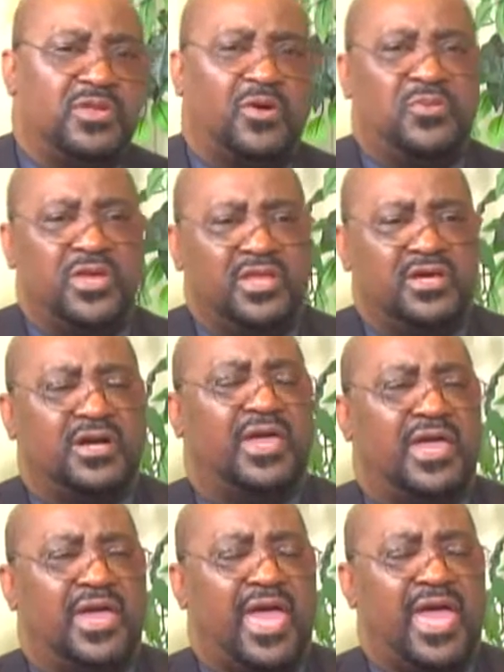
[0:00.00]
are we
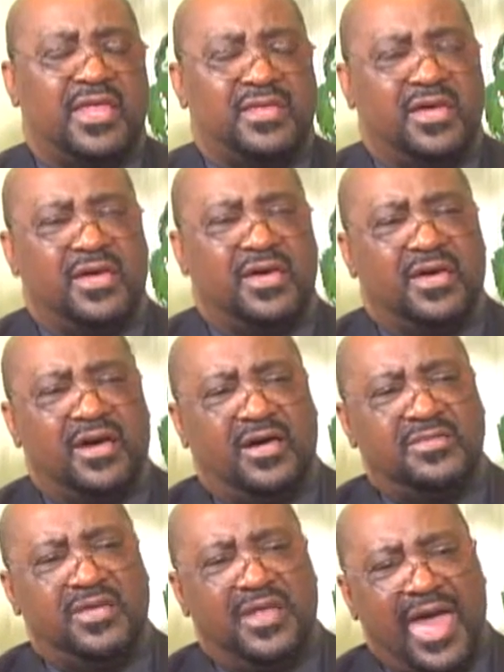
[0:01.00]
looking at
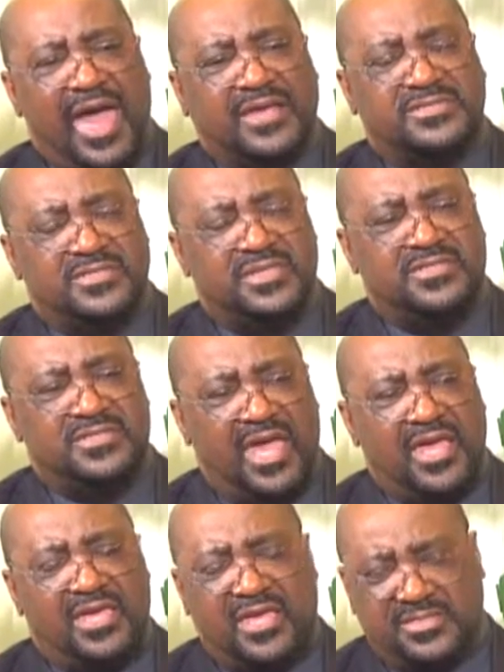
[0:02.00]
that actually
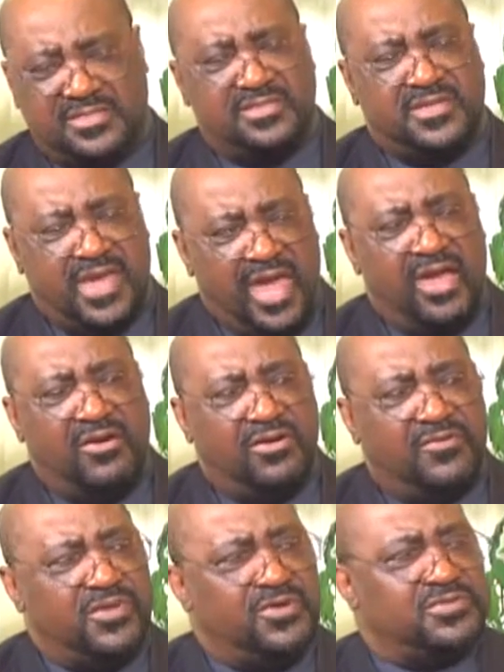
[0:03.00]
takes care
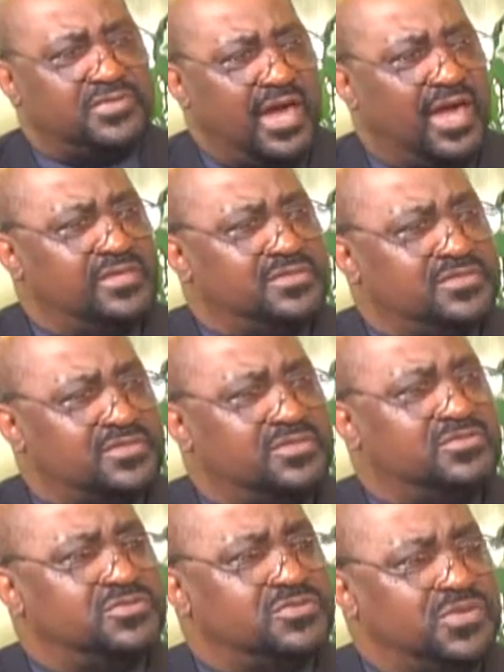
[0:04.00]
of those kinds of
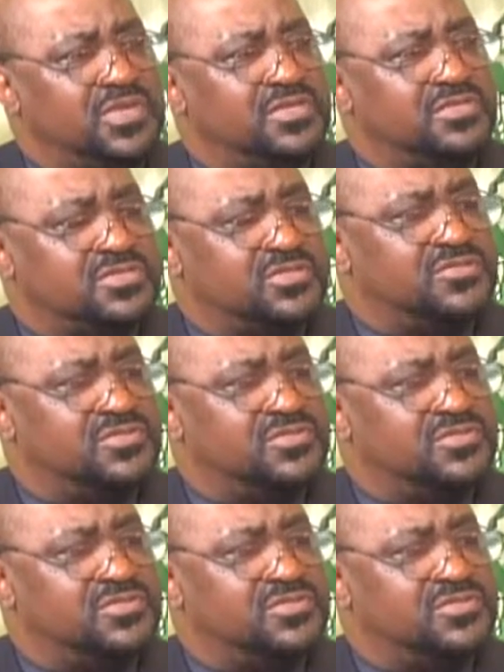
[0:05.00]
schools within the school